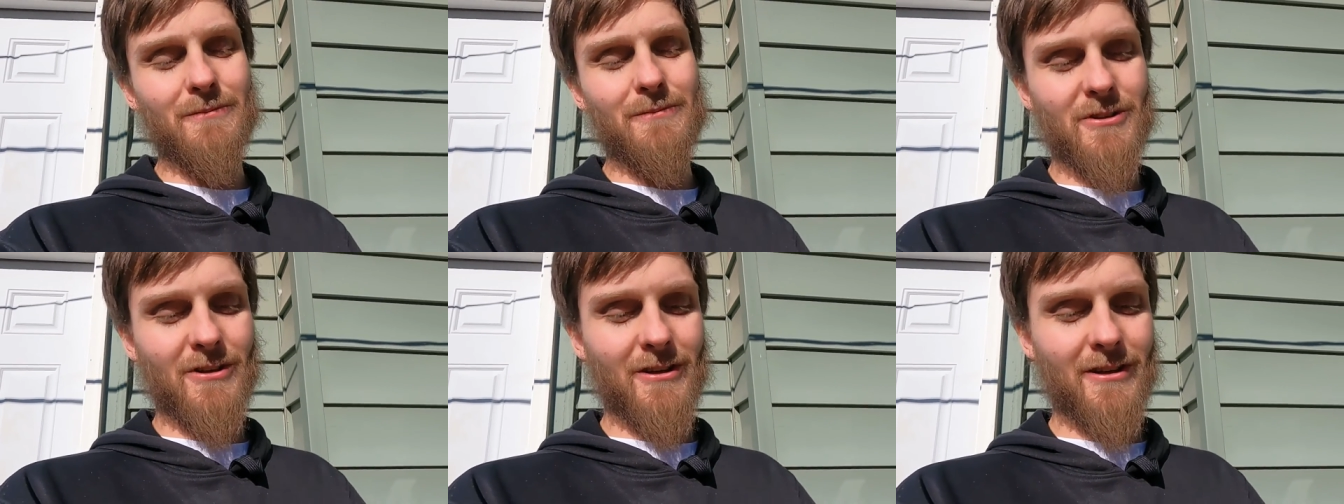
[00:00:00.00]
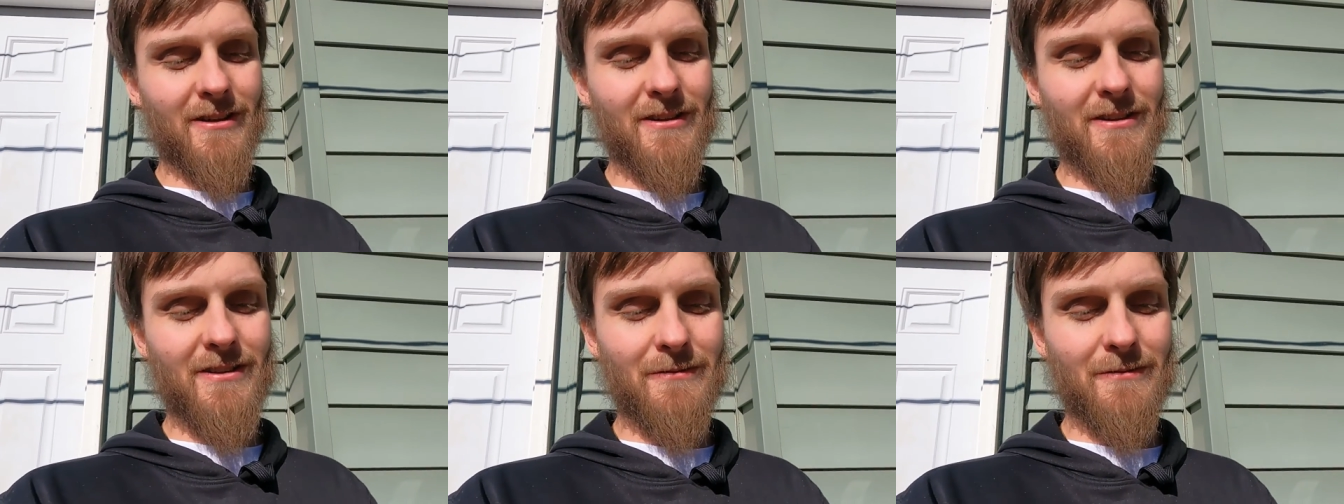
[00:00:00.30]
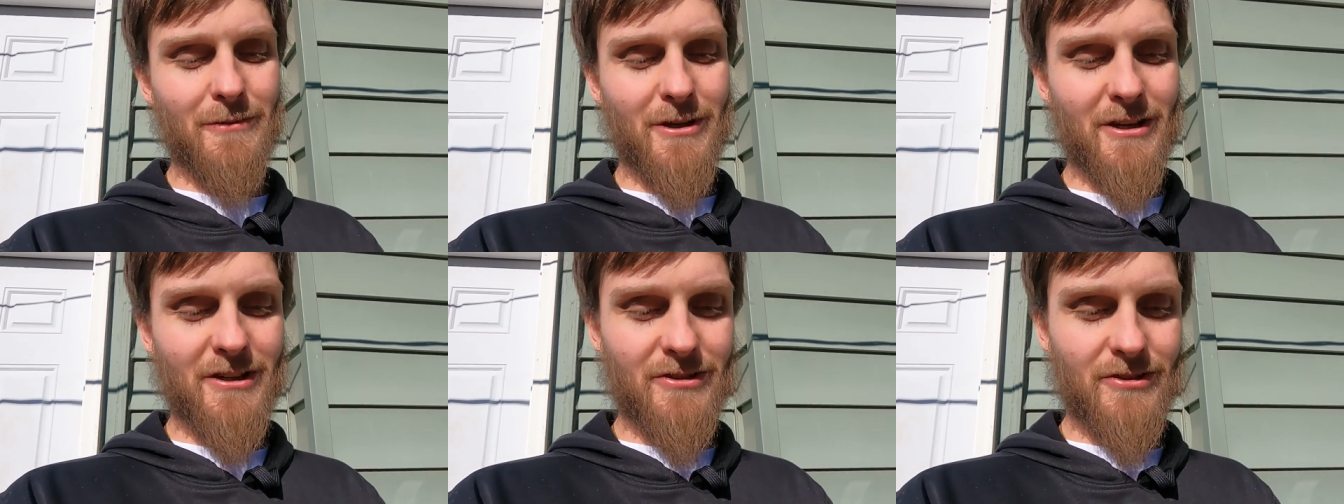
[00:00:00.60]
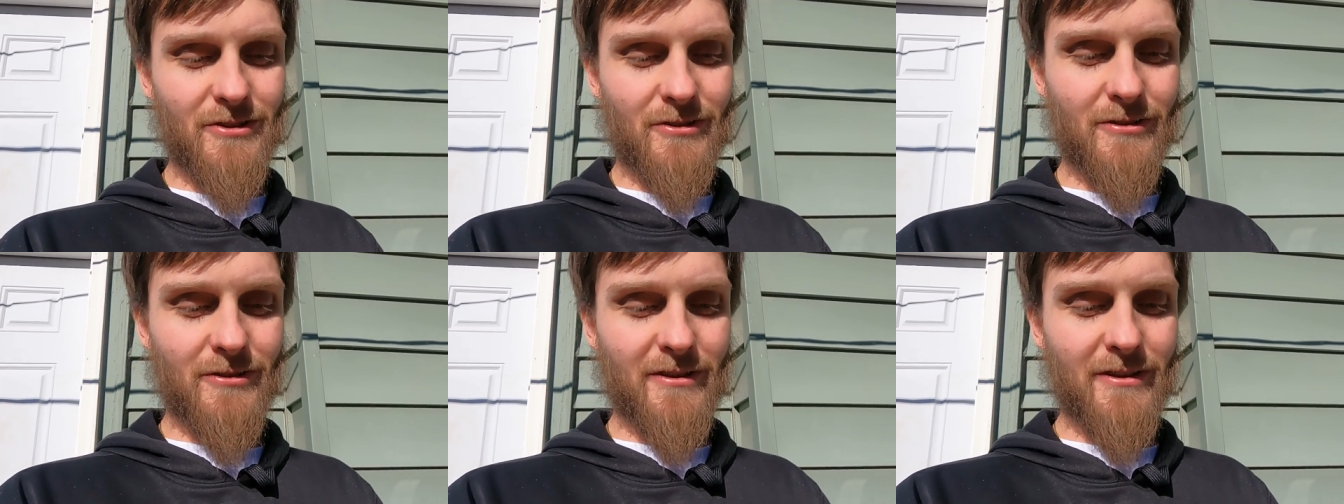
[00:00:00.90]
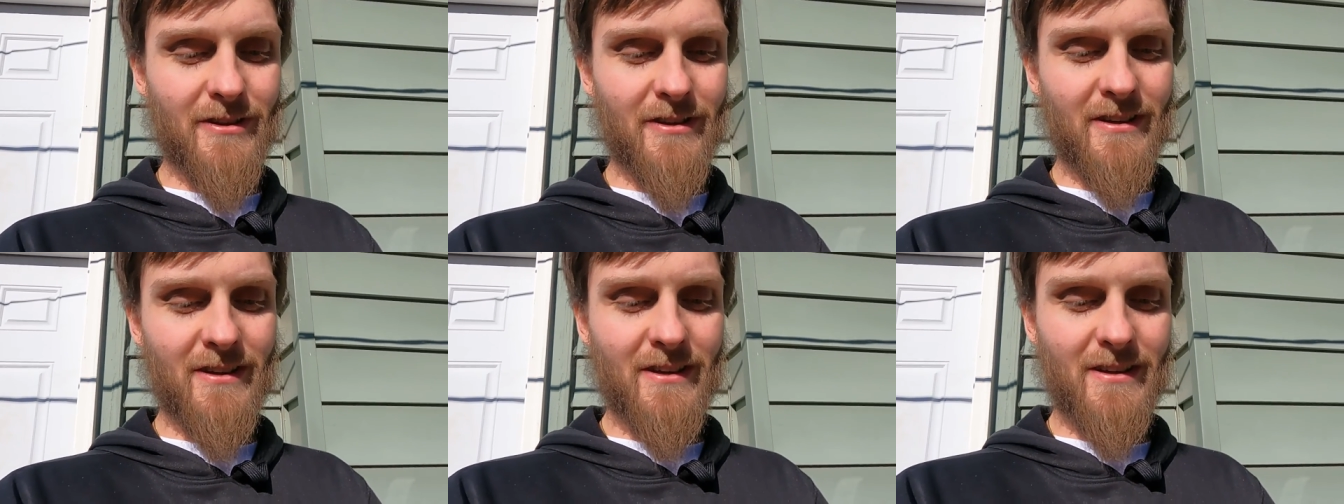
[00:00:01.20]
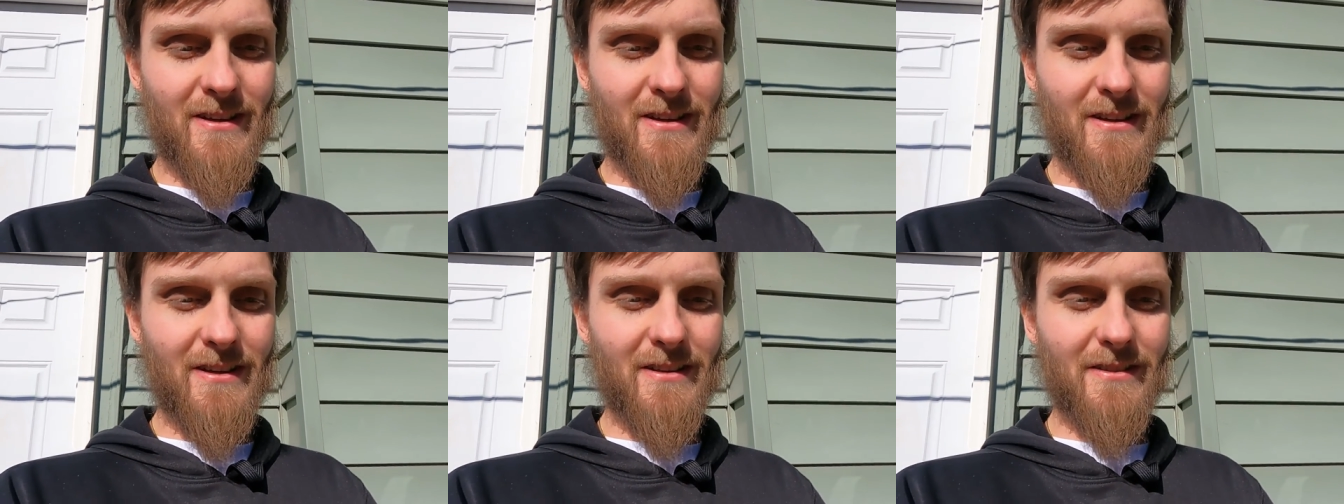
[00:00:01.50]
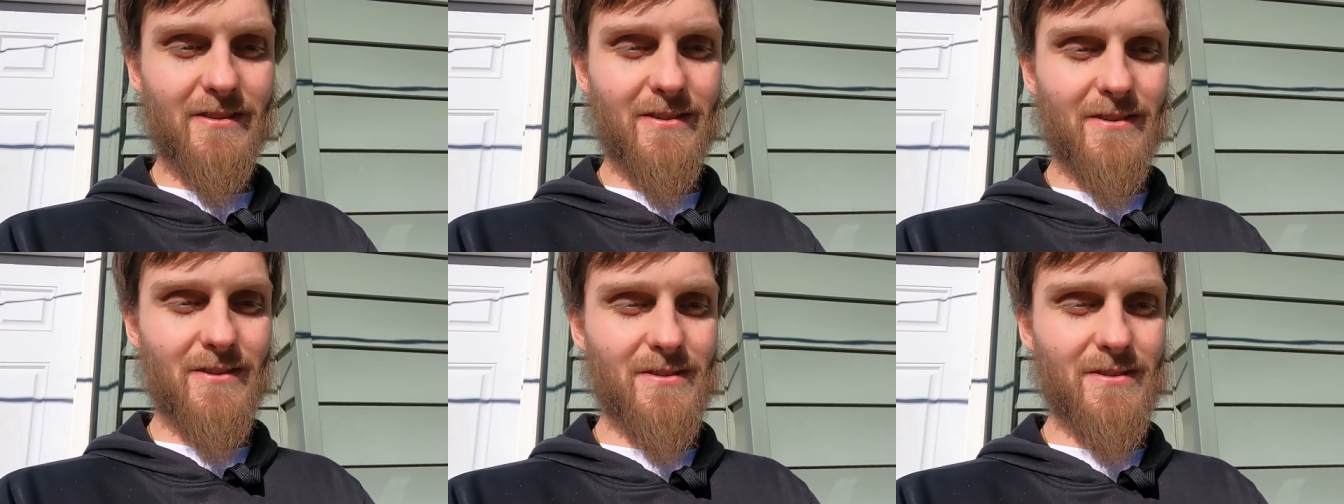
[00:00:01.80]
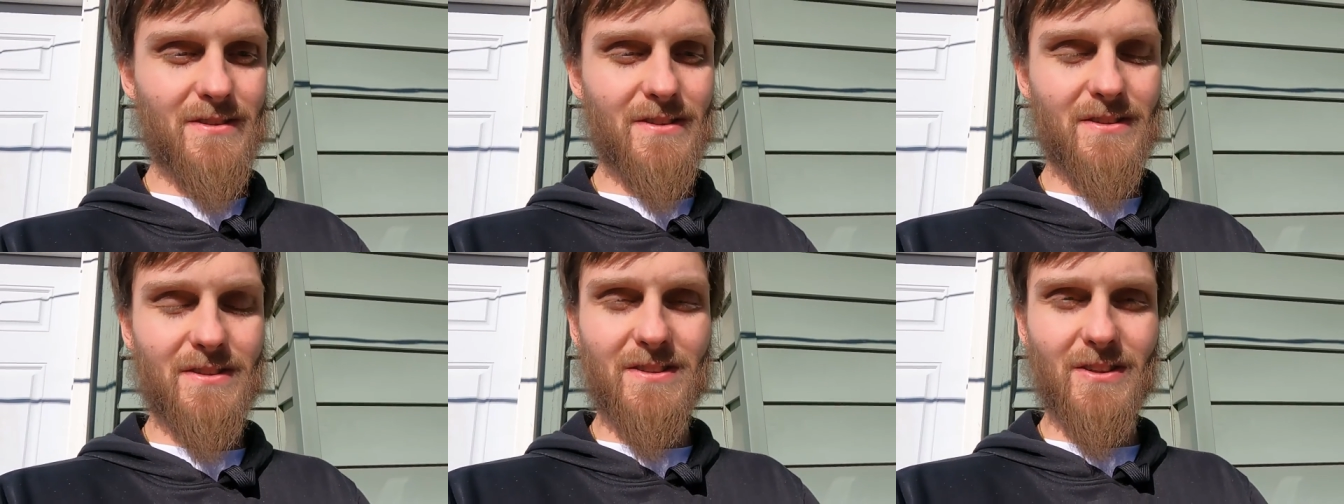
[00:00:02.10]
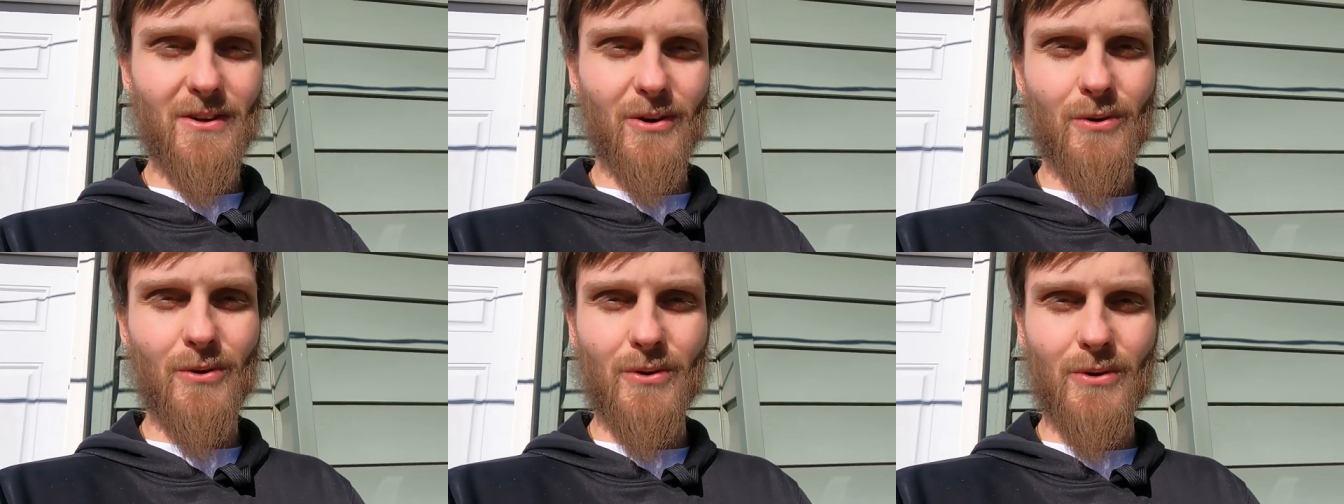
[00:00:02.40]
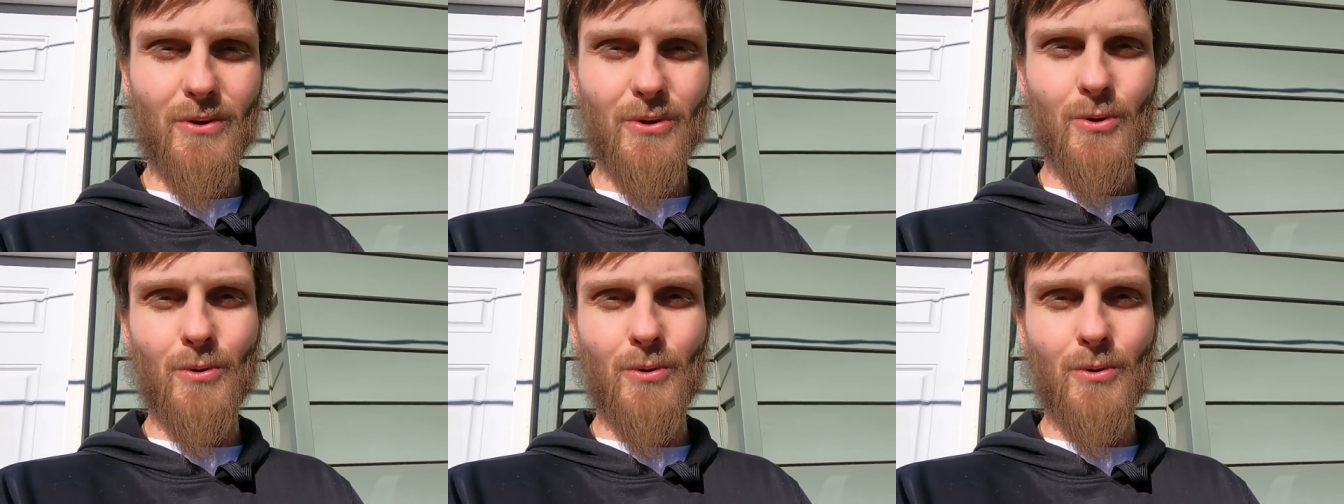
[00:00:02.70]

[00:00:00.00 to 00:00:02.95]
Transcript: I'm trying to make sure that there's a solid